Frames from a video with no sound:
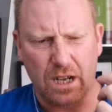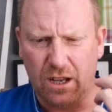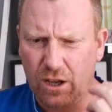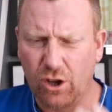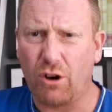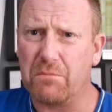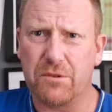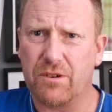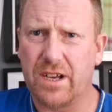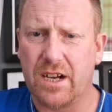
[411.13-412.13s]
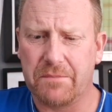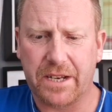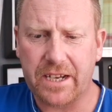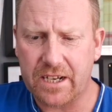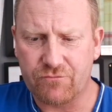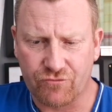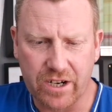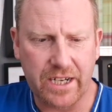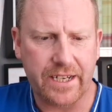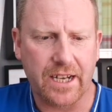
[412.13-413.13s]
a lot more carbonated,
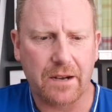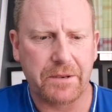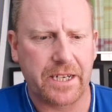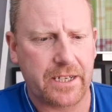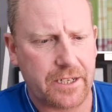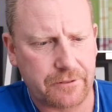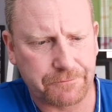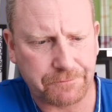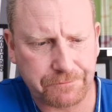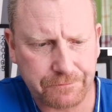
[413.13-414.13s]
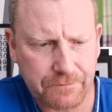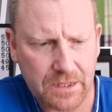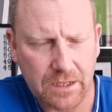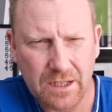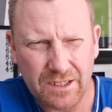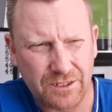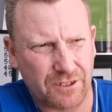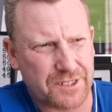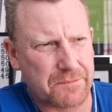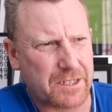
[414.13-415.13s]
really carbonated.
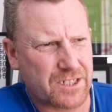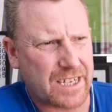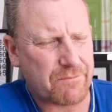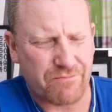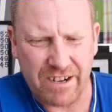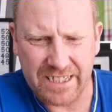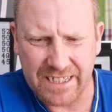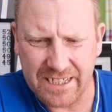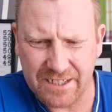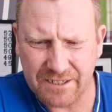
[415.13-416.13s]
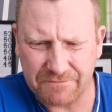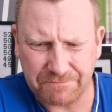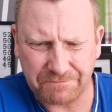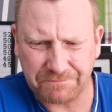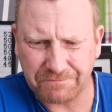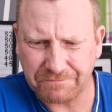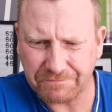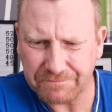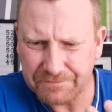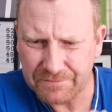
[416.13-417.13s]
Not so much that breadiness
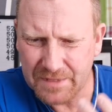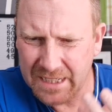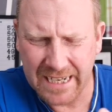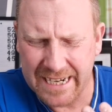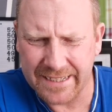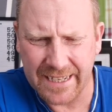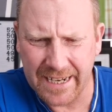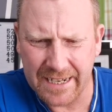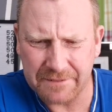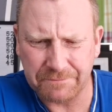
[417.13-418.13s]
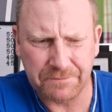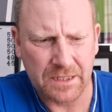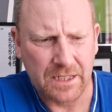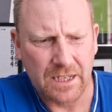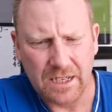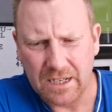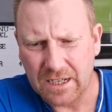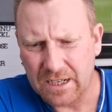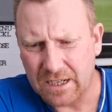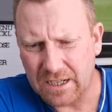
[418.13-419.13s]
in there,
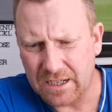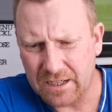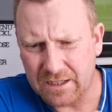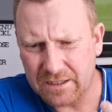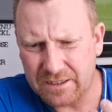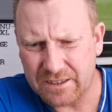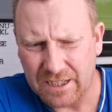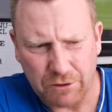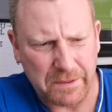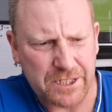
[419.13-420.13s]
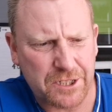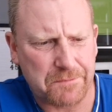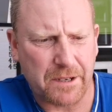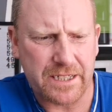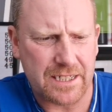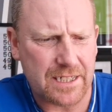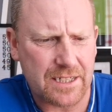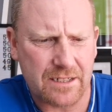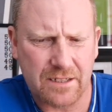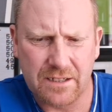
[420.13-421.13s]
a little bit of
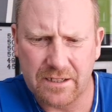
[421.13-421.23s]
spiciness.